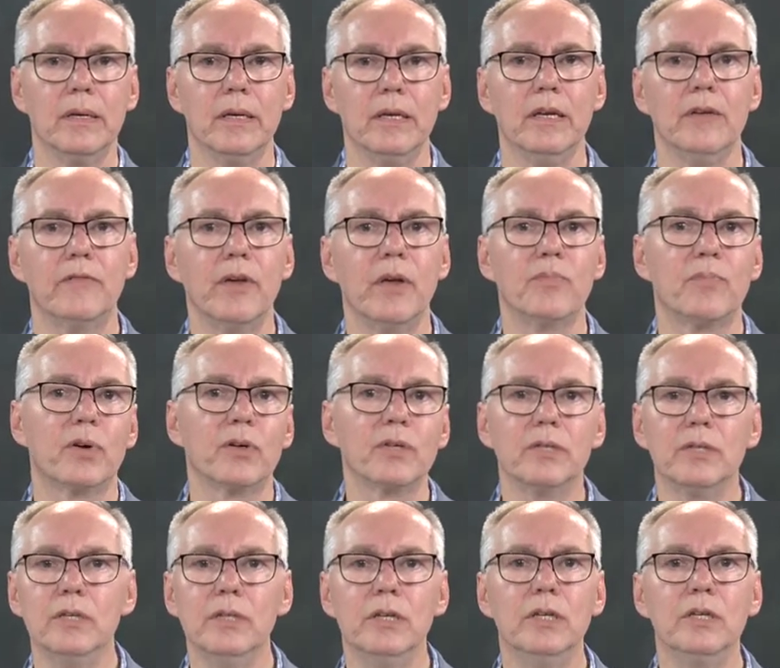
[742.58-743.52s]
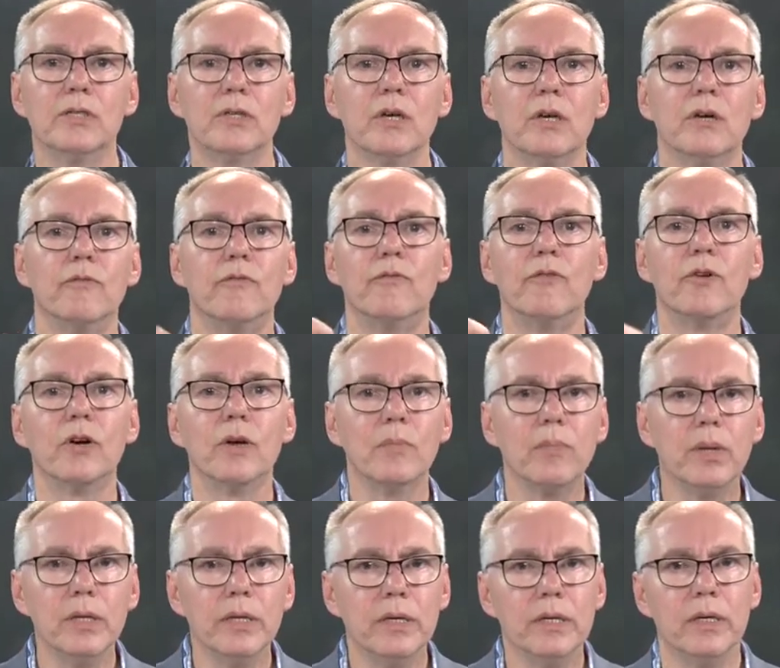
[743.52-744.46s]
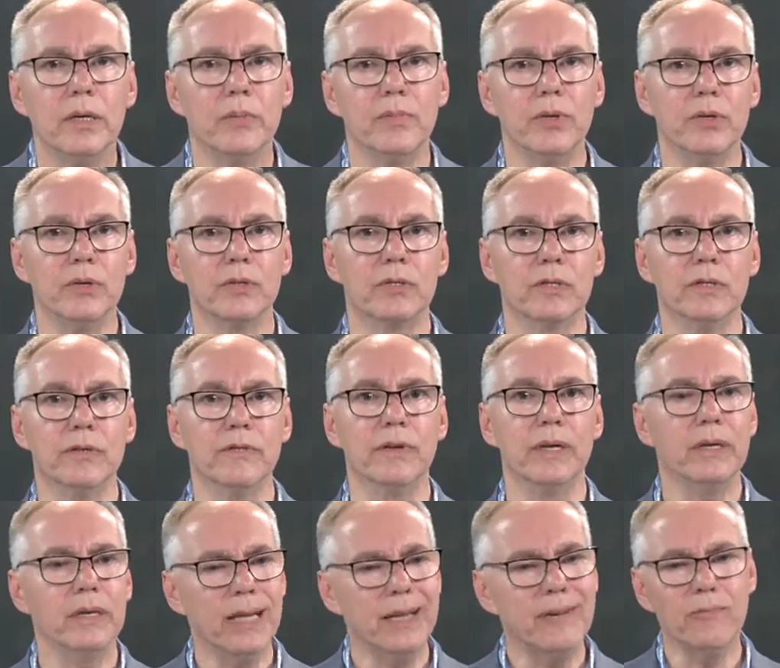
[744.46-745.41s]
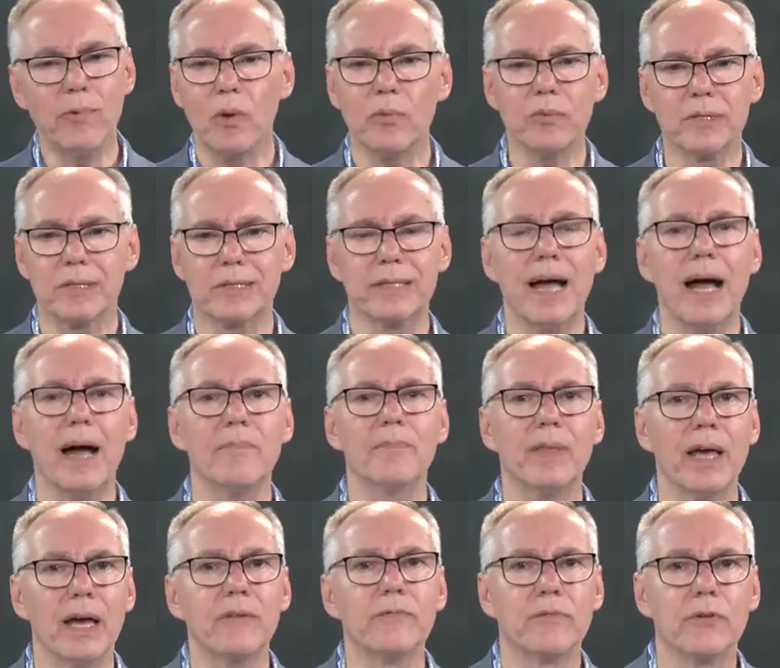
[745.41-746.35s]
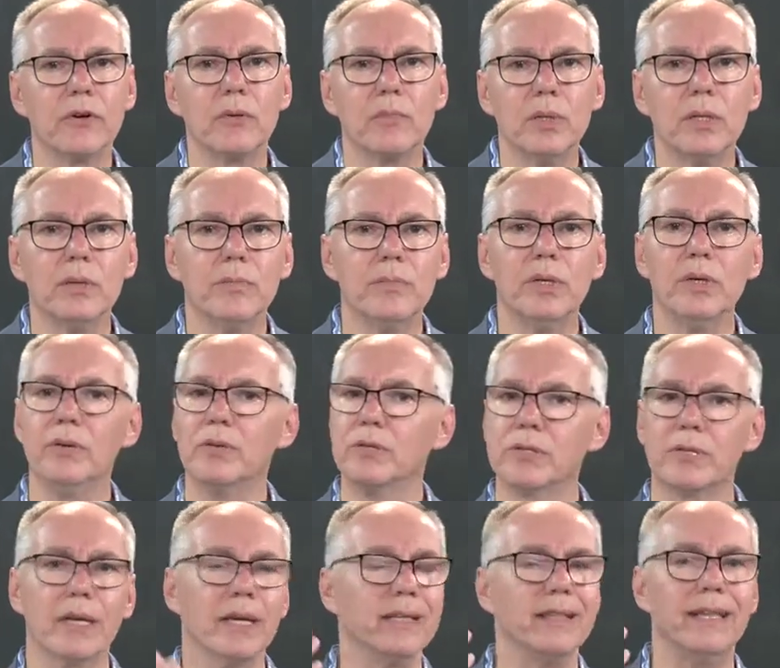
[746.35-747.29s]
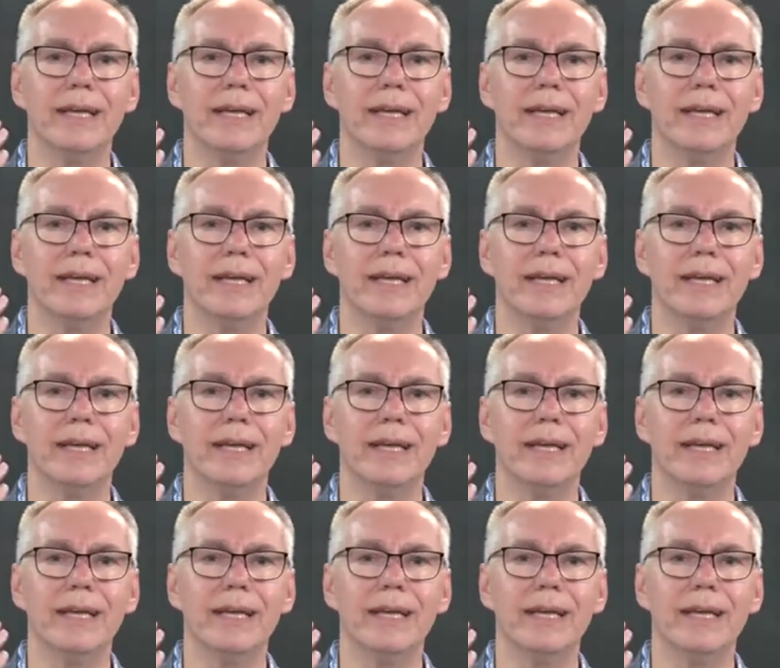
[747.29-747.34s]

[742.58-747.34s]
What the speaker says: If a person is verbally abusive and won't stop that verbal abuse,